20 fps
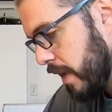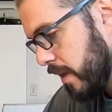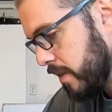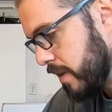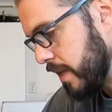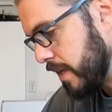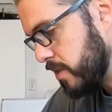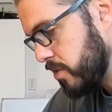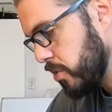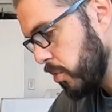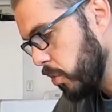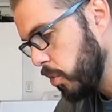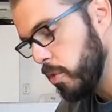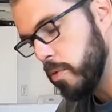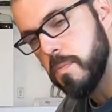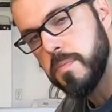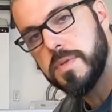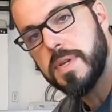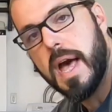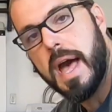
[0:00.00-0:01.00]
the
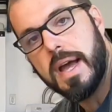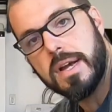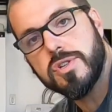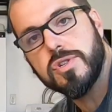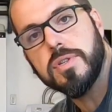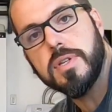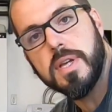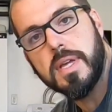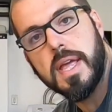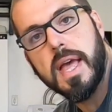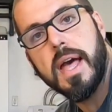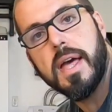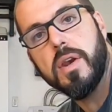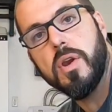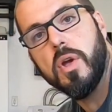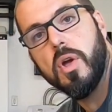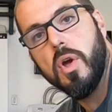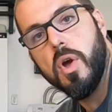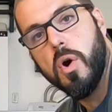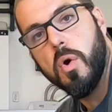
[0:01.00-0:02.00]
tubes actually
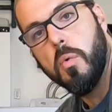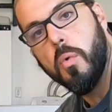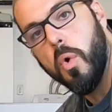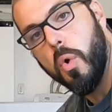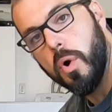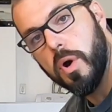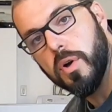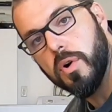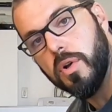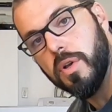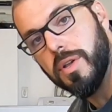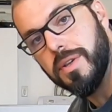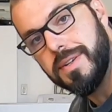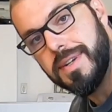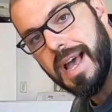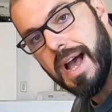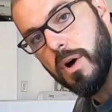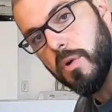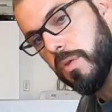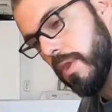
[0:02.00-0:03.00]
get oil
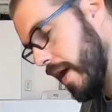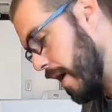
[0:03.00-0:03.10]
down